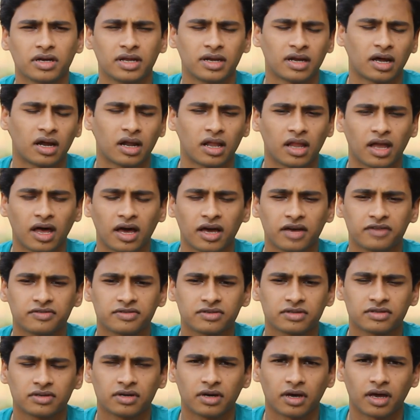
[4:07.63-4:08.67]
in our
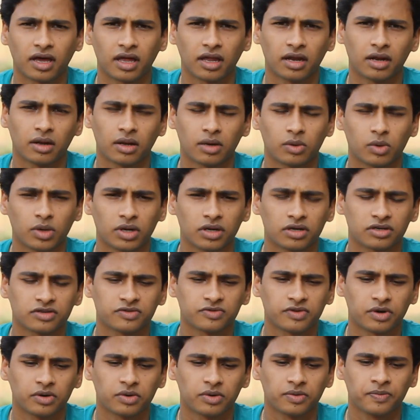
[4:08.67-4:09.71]
lives and Windows
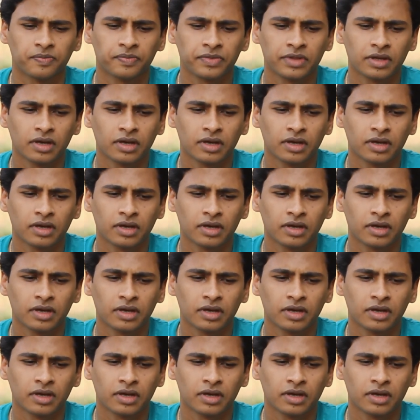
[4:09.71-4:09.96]
Phone.